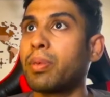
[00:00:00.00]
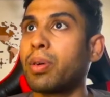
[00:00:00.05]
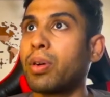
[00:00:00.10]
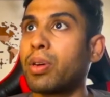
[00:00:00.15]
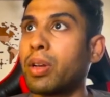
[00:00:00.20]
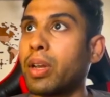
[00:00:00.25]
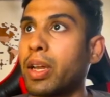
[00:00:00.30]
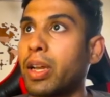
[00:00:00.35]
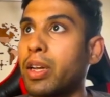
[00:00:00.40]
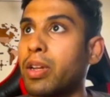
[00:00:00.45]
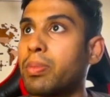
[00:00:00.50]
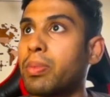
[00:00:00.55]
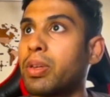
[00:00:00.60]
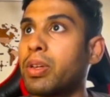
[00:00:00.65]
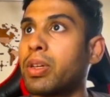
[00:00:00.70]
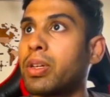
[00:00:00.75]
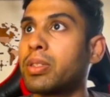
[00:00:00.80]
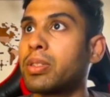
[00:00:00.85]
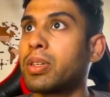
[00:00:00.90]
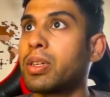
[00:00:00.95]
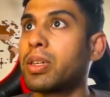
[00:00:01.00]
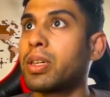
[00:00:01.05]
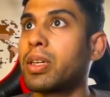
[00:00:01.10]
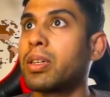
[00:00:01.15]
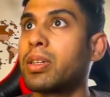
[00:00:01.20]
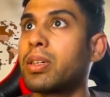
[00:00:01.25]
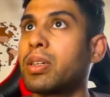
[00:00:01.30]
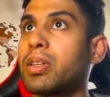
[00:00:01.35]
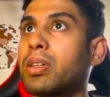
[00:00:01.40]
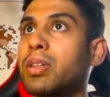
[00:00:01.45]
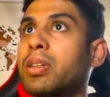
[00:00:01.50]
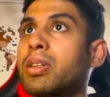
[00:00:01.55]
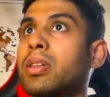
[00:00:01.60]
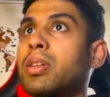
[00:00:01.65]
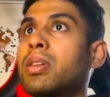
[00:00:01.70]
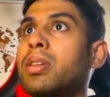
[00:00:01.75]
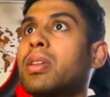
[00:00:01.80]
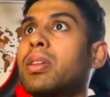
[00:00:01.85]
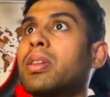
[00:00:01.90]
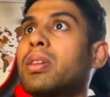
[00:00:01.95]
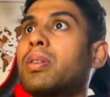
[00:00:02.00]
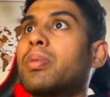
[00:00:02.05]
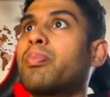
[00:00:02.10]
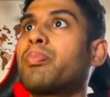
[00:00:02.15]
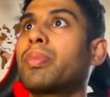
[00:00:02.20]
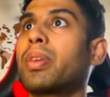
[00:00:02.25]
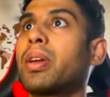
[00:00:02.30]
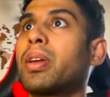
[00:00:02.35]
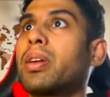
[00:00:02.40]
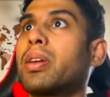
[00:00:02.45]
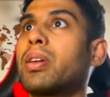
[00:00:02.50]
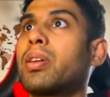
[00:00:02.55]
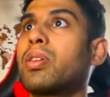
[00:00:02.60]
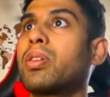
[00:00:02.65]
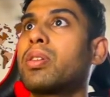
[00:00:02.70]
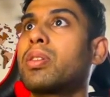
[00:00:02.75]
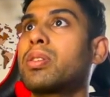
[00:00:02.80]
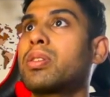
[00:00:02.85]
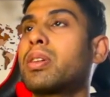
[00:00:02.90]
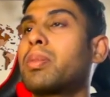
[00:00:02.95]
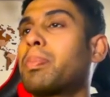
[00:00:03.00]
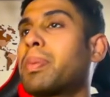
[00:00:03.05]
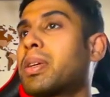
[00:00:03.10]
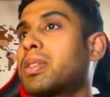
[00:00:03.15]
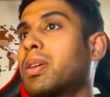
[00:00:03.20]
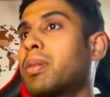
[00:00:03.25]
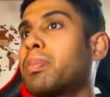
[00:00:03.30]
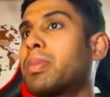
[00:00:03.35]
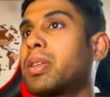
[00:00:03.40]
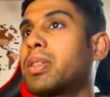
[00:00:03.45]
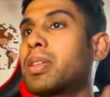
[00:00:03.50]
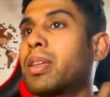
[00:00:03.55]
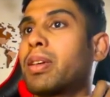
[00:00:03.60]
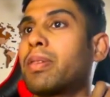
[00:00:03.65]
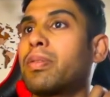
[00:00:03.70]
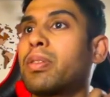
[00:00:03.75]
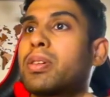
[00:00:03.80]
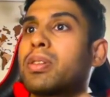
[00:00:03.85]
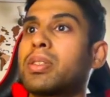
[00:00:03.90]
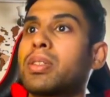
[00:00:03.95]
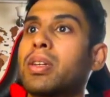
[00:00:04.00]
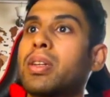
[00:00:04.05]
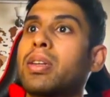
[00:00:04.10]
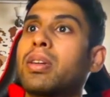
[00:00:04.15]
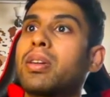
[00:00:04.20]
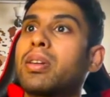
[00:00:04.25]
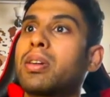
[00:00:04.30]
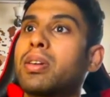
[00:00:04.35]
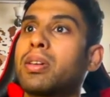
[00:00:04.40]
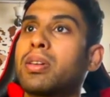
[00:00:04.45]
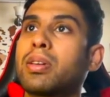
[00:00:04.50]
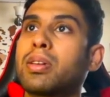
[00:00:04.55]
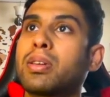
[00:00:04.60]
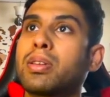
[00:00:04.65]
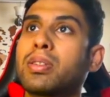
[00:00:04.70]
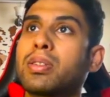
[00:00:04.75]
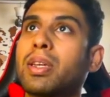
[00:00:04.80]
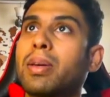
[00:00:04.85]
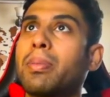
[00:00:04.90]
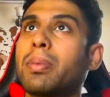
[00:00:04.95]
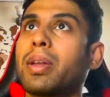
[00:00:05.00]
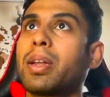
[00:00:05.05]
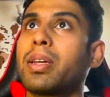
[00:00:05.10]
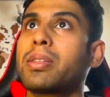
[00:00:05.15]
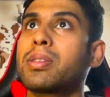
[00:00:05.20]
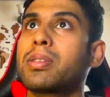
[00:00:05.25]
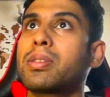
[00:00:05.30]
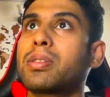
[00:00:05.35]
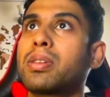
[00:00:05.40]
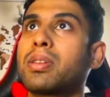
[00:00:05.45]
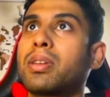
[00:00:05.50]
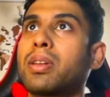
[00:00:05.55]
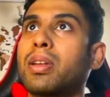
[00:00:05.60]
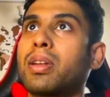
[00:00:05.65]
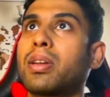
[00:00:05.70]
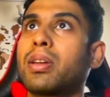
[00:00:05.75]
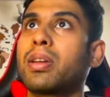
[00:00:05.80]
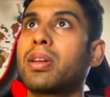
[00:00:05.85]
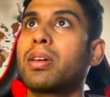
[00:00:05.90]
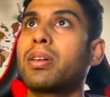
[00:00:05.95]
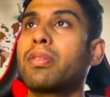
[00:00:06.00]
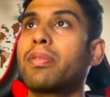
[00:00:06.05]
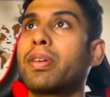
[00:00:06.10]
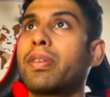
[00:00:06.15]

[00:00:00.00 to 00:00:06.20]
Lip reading: on AWS related and all this. It picks up these keywords and summarizes it. And here we